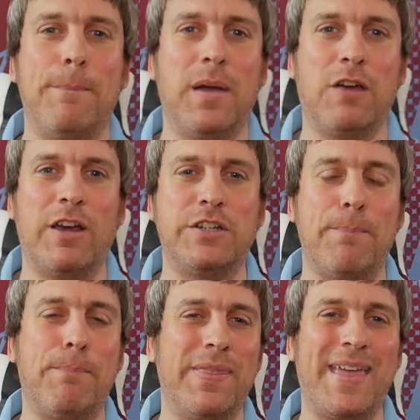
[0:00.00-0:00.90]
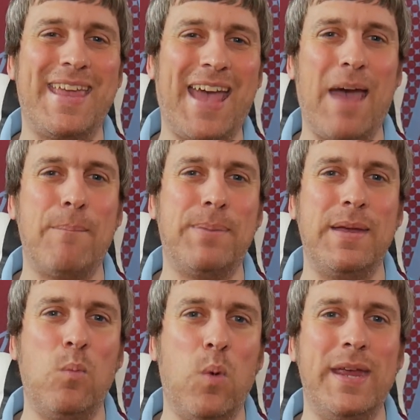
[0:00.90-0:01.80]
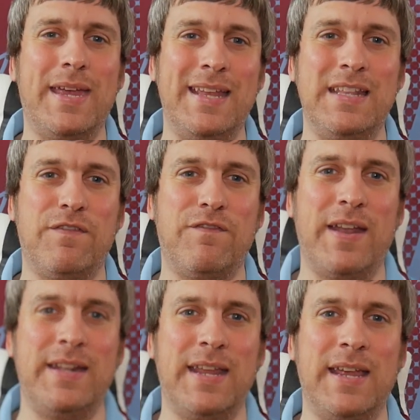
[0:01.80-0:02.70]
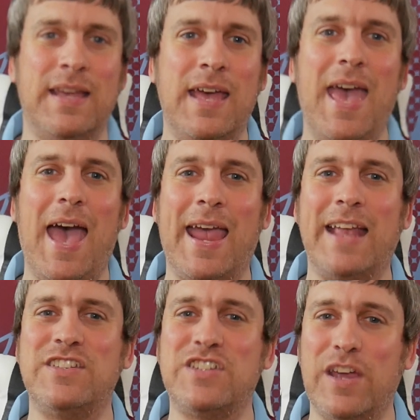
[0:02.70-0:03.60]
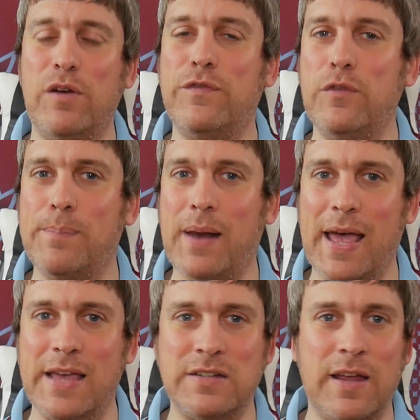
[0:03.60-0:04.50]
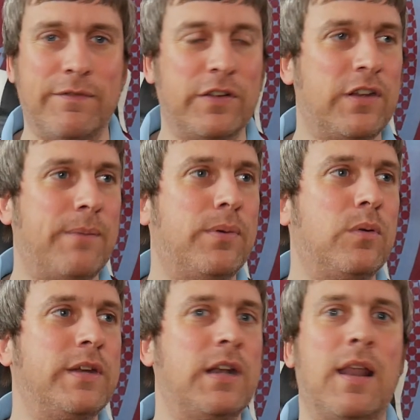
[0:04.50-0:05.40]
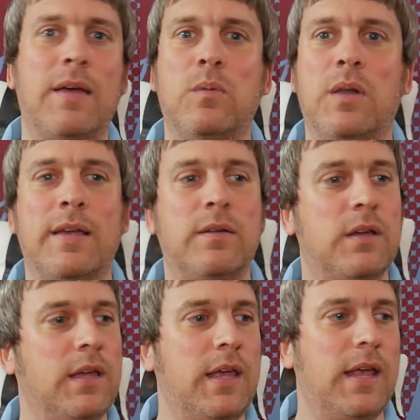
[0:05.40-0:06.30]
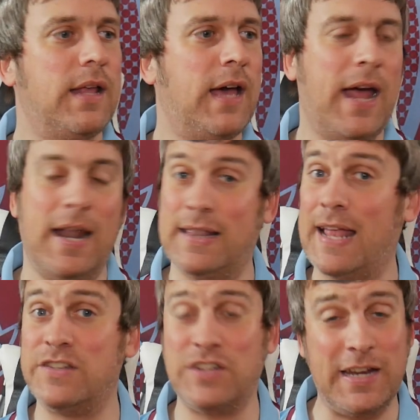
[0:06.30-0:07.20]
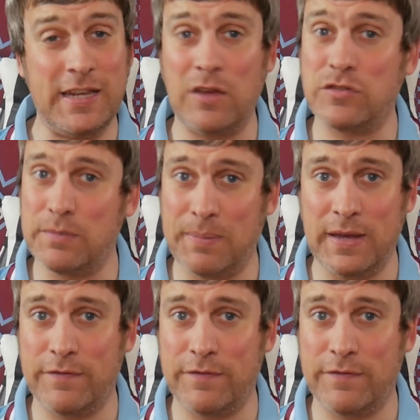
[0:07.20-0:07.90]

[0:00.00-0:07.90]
aggression, but they can be weak in defending against skillful players, like, for example, you know, like Lanzini used to be a